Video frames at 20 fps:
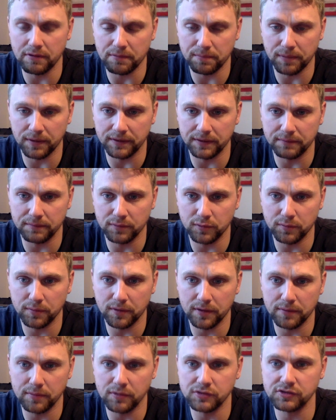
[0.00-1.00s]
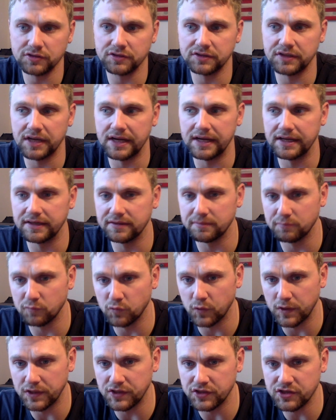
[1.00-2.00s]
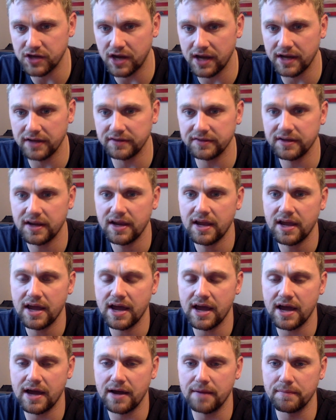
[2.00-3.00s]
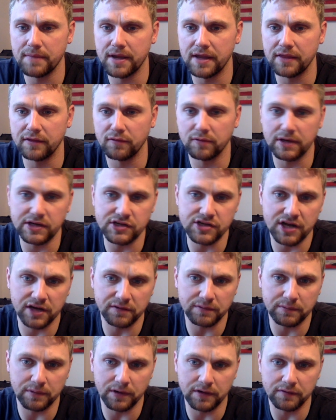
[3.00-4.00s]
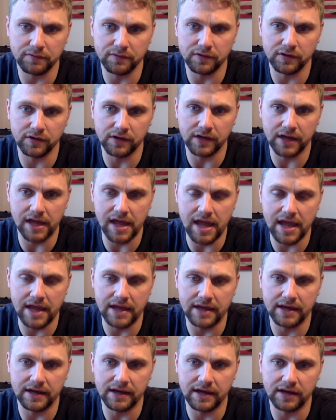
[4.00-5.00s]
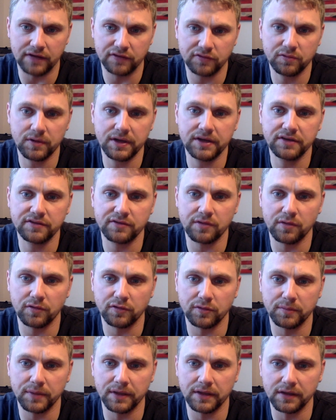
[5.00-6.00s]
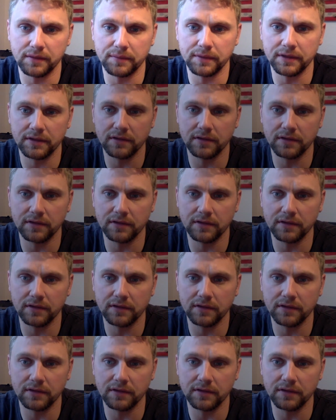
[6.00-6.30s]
were planting blueberry bushes and some green giants, and the green giants we wanted for a screen, so those could be a little bit